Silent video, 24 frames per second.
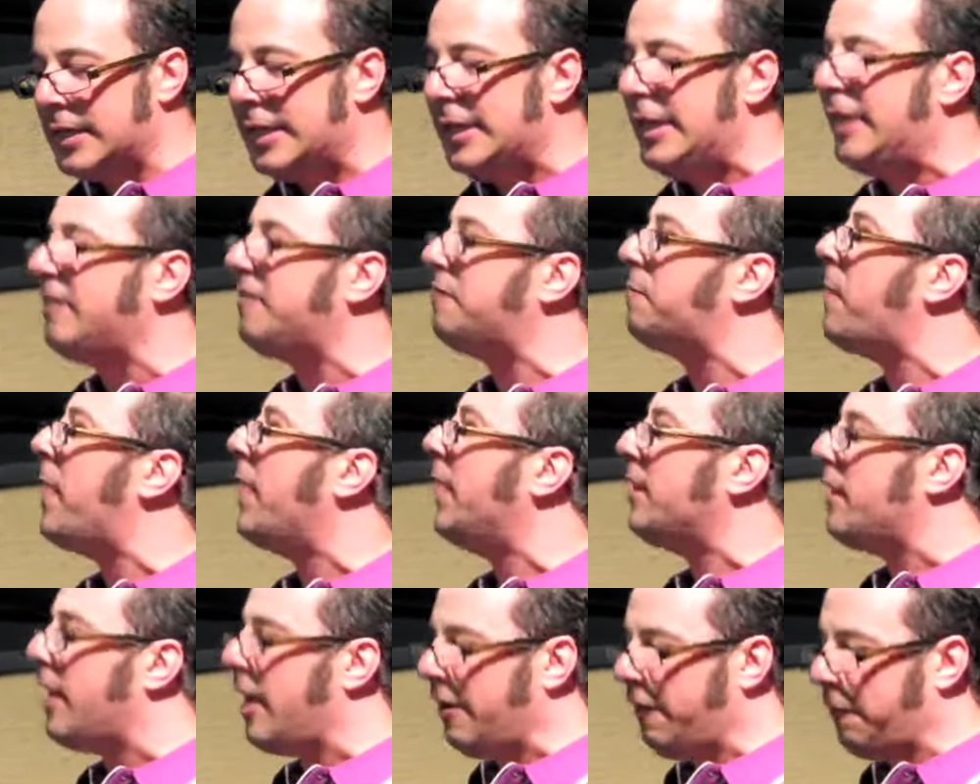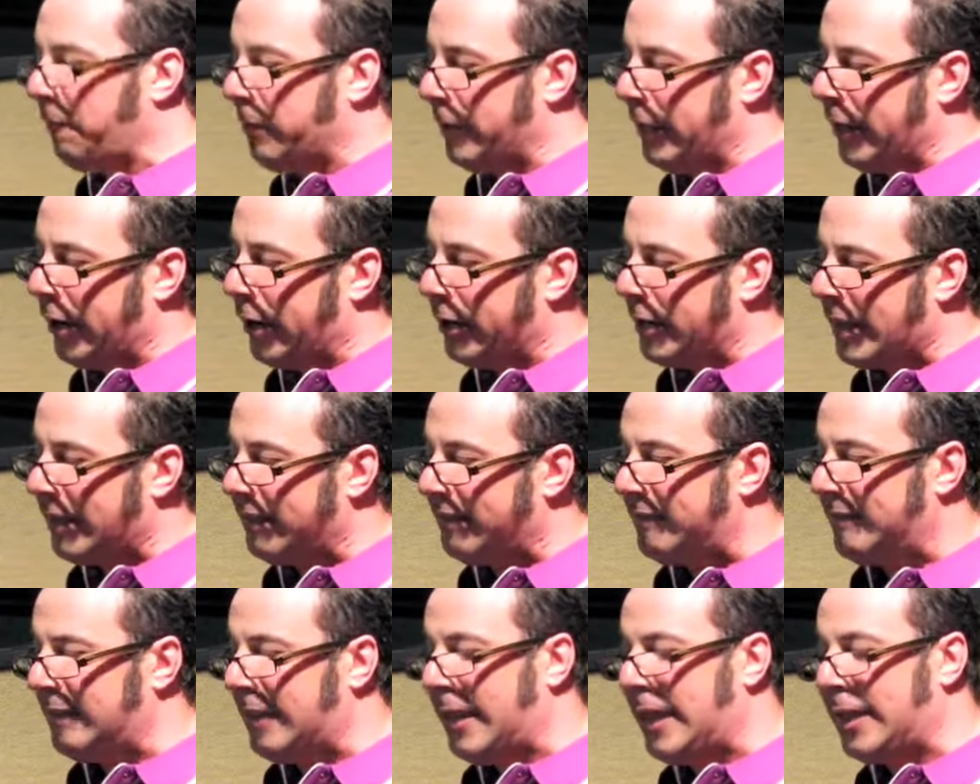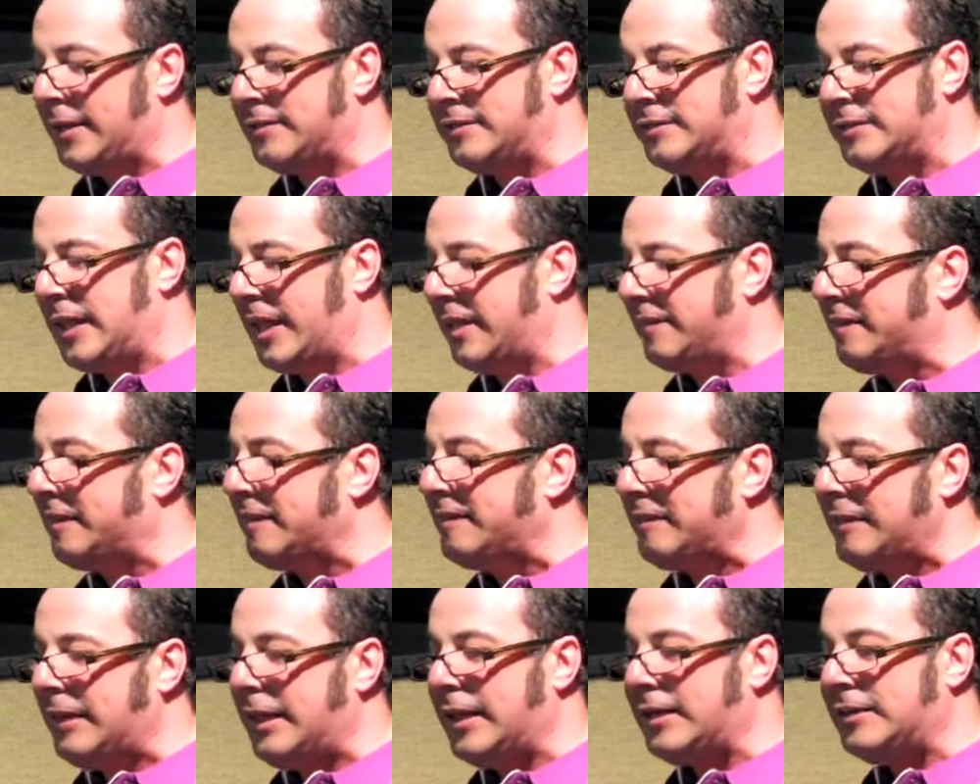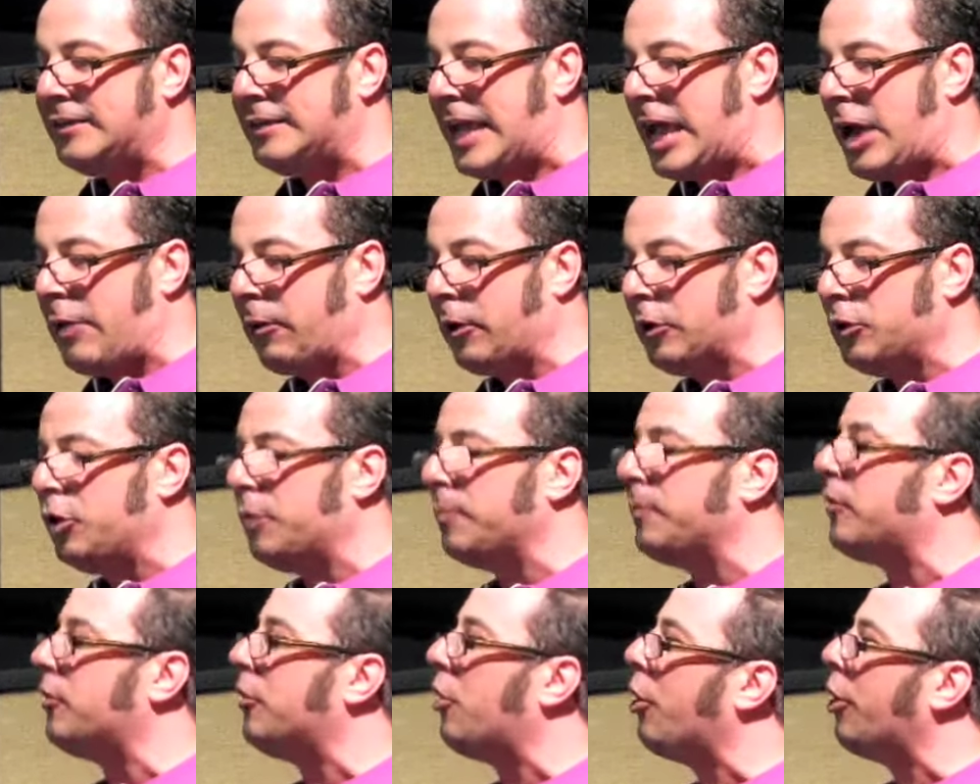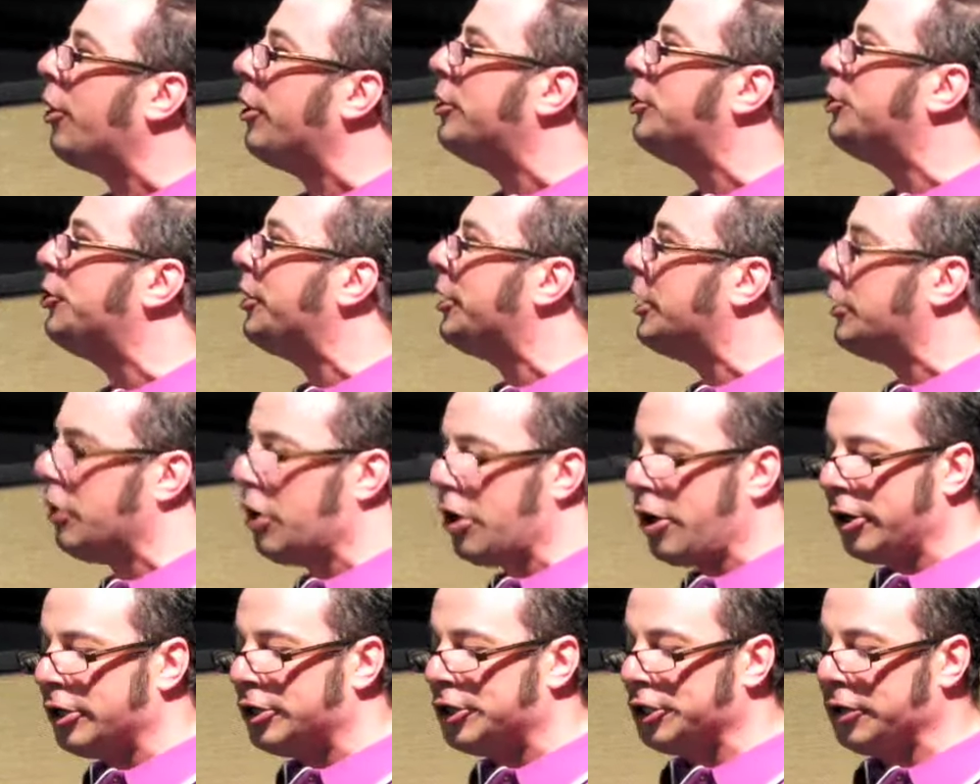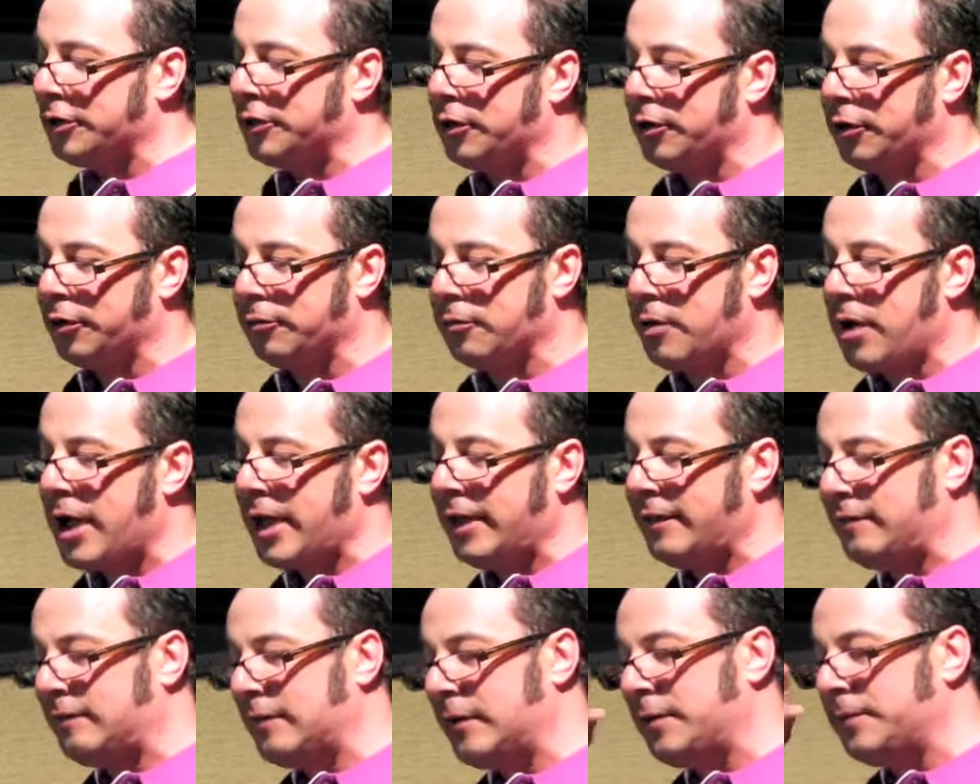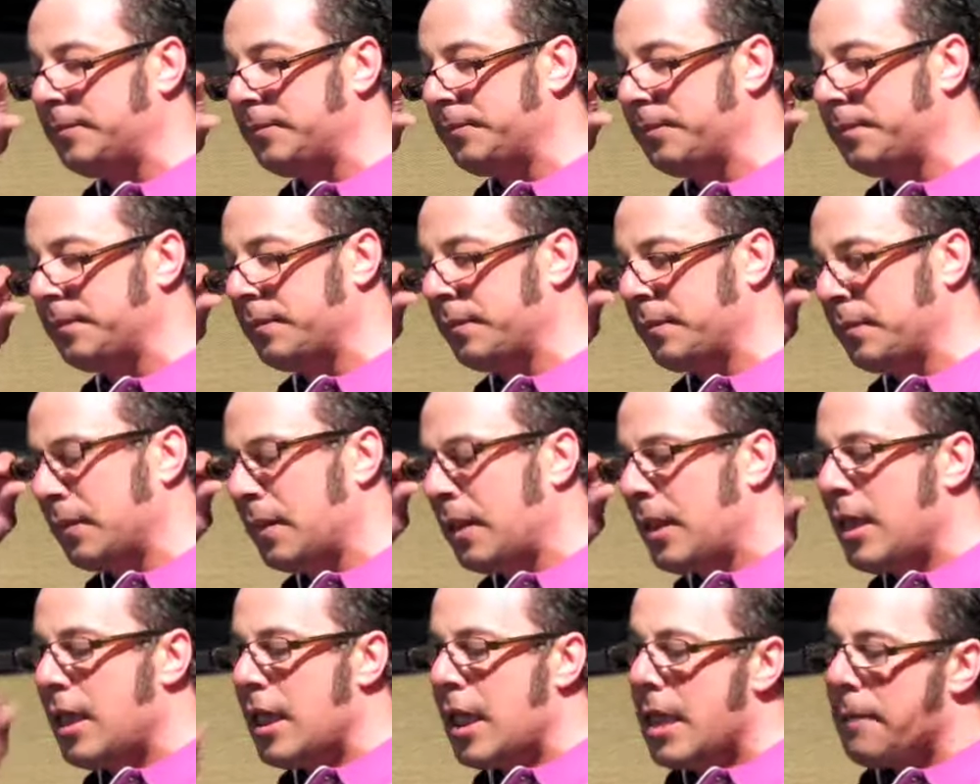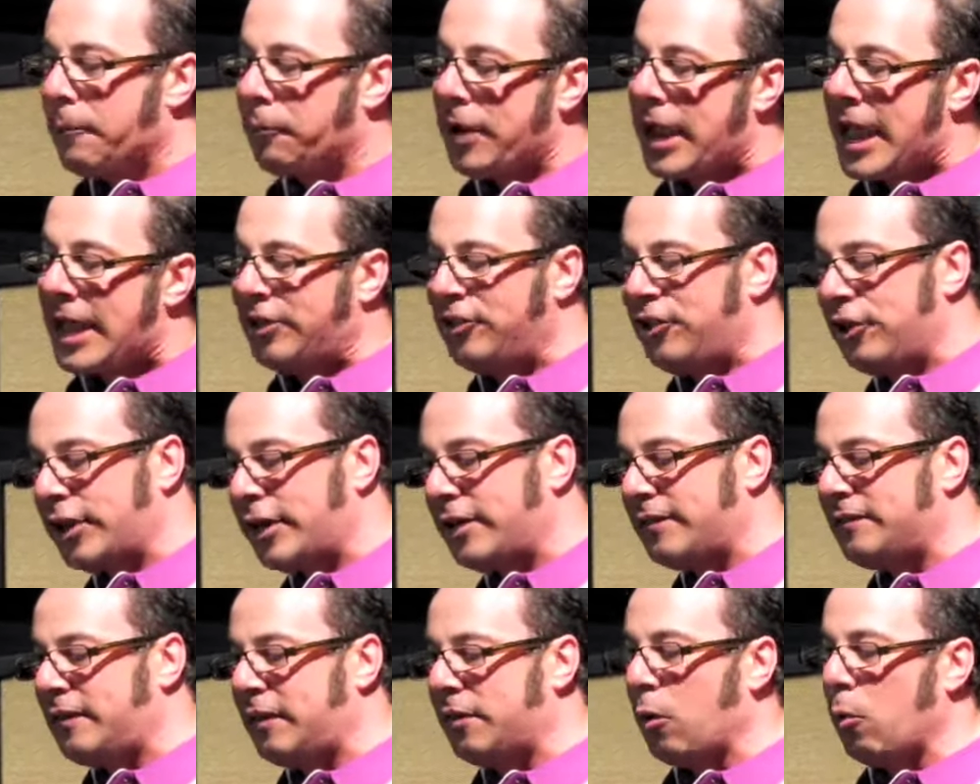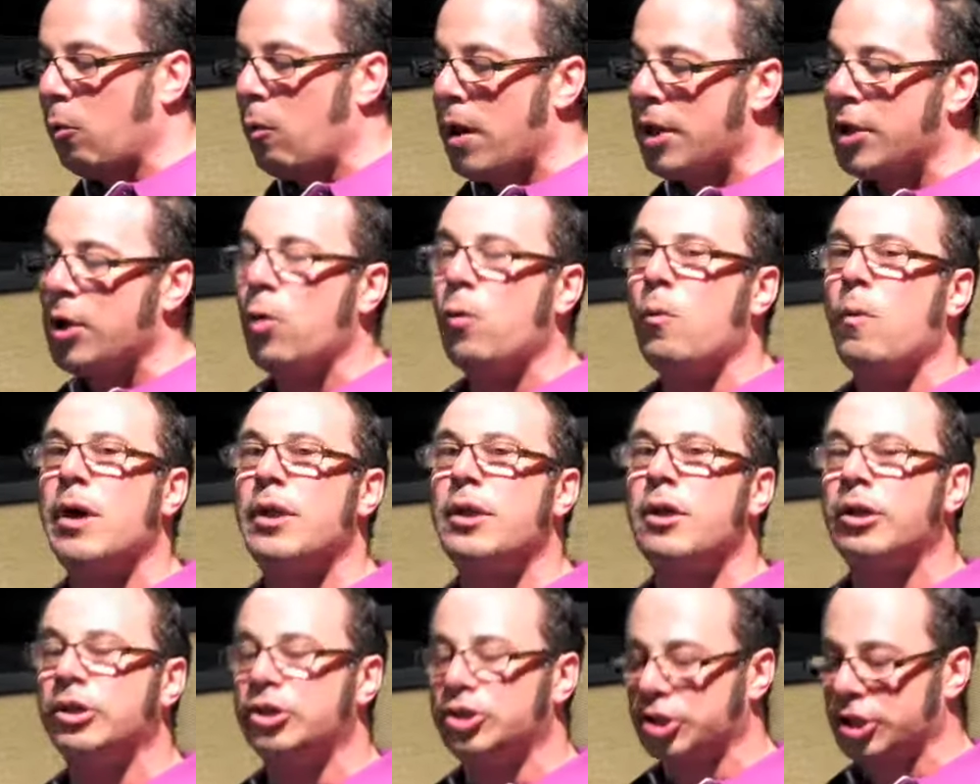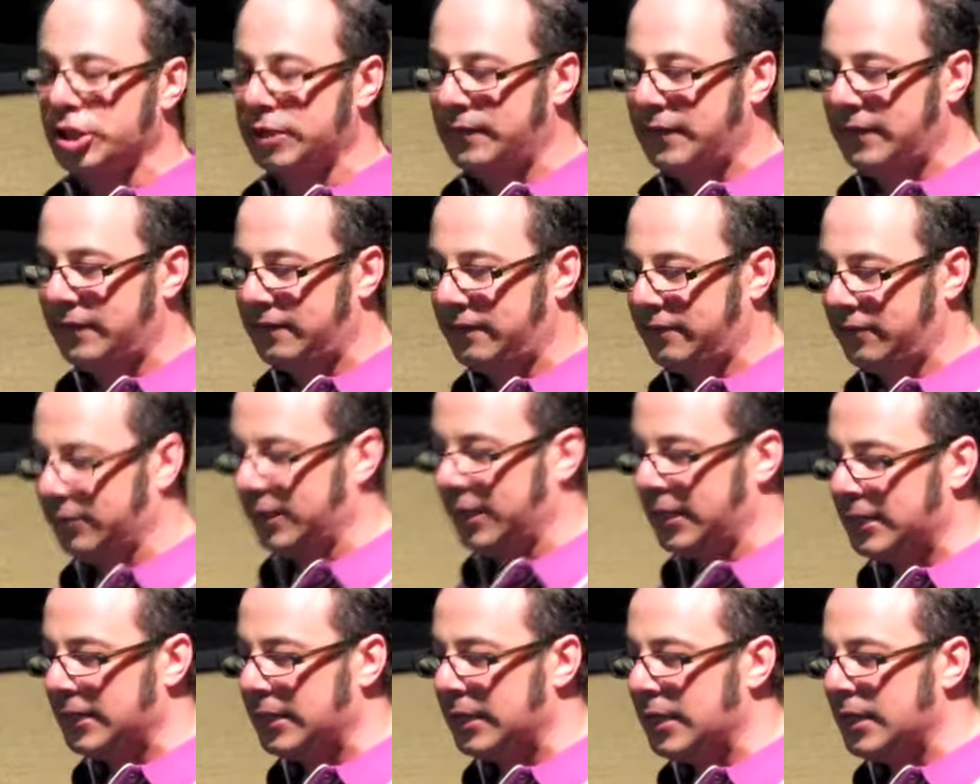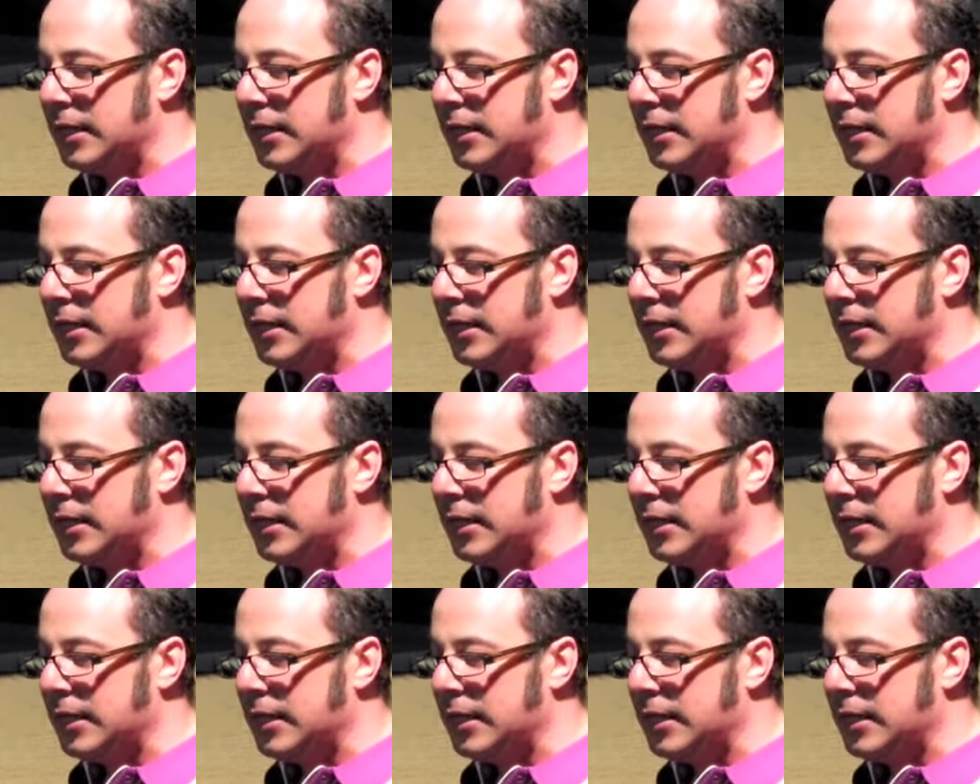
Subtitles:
It's my life blared as the CN Tower loomed larger and larger in the horizon. Brad took us to the 101 on Jervis Street.